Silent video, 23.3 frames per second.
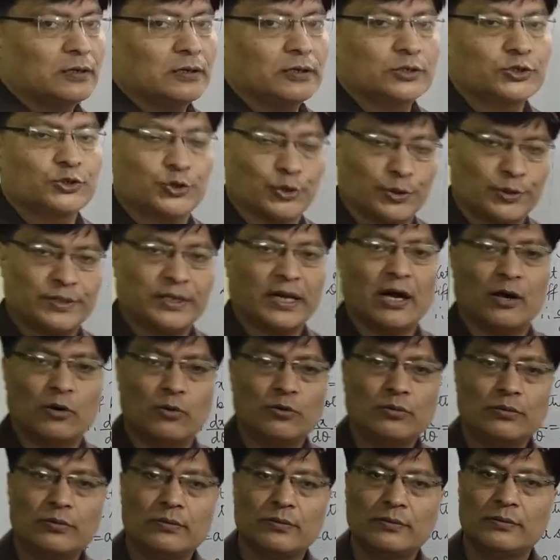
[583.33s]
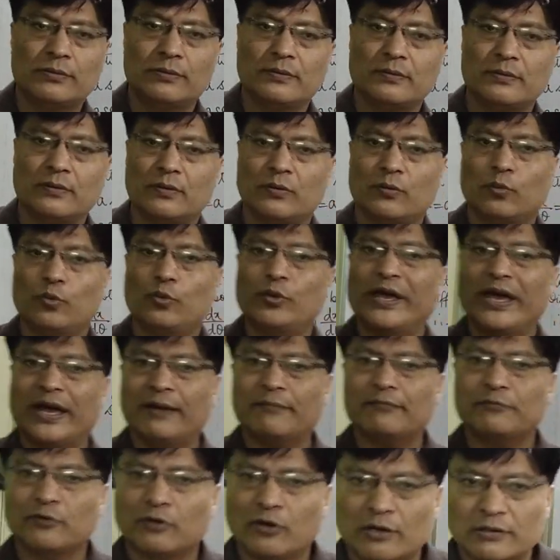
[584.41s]
So now we
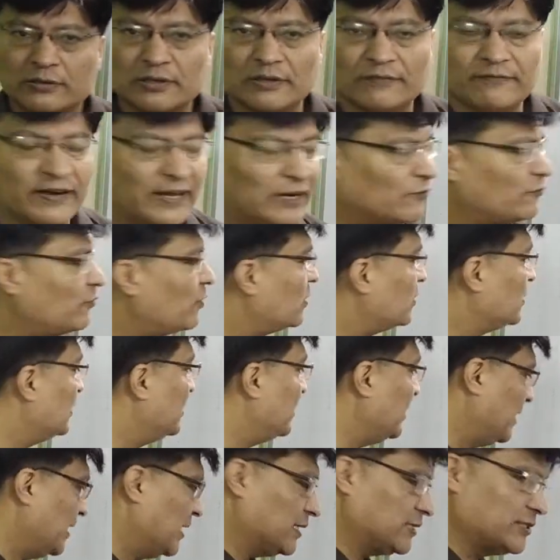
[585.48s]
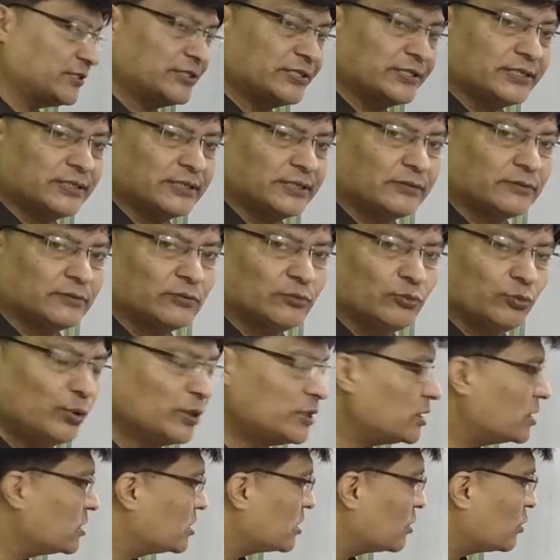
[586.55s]
have got the value for dx,
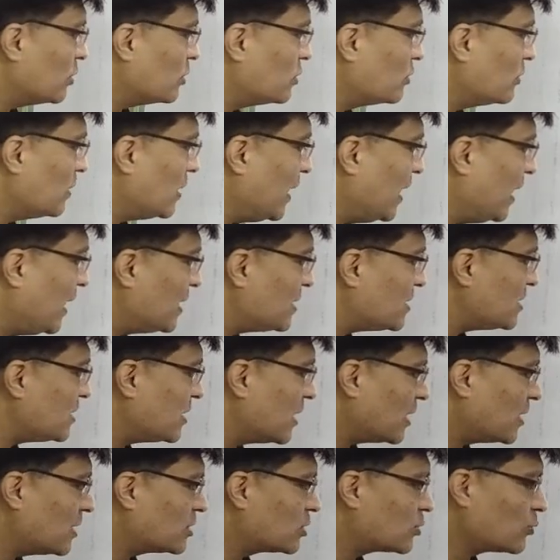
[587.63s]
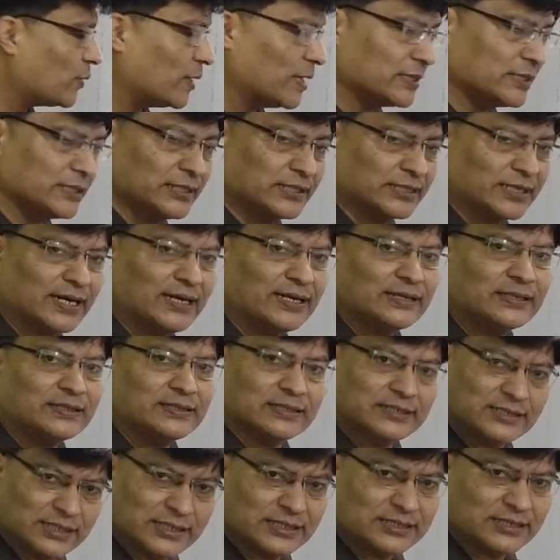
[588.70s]
which is equal to a sec square theta
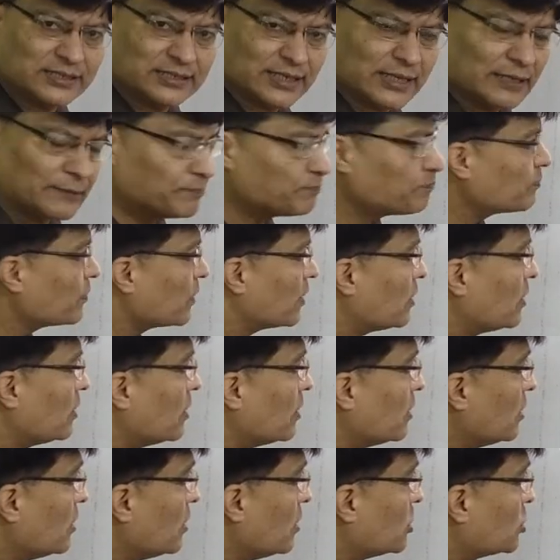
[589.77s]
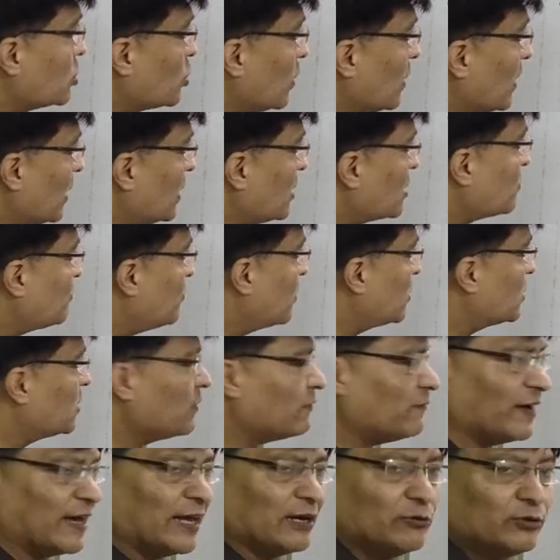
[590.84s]
d theta. So let us put
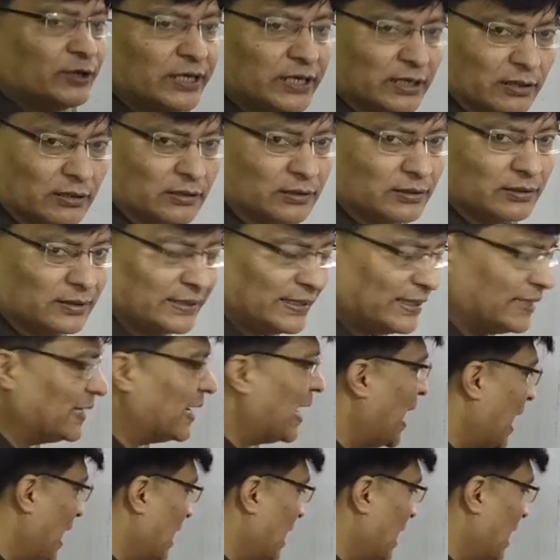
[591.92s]
the value here in